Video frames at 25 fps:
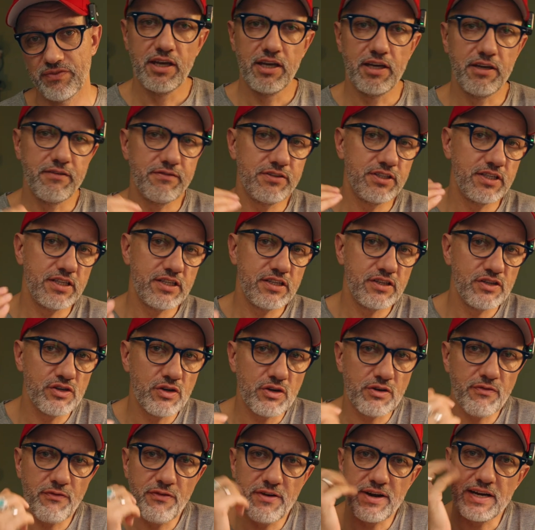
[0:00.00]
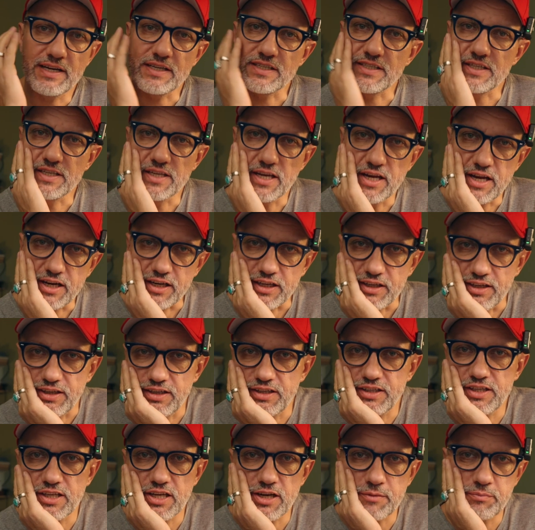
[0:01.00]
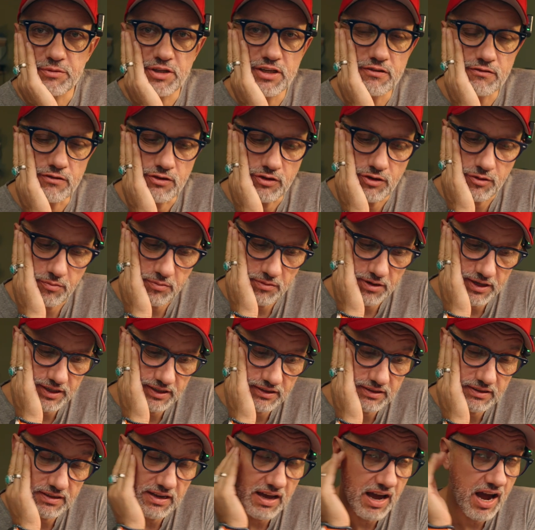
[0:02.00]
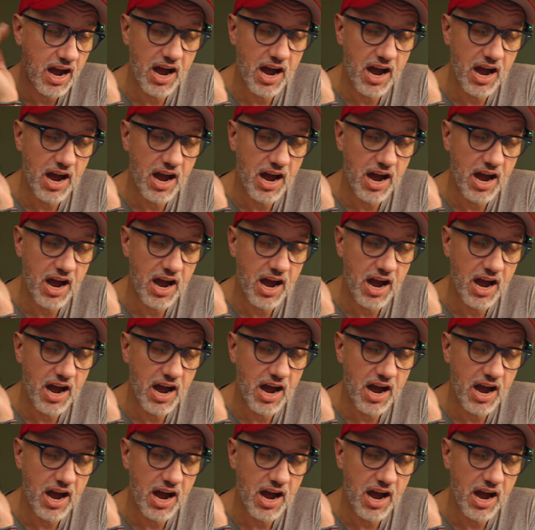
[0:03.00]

If this is your first year in indie app development,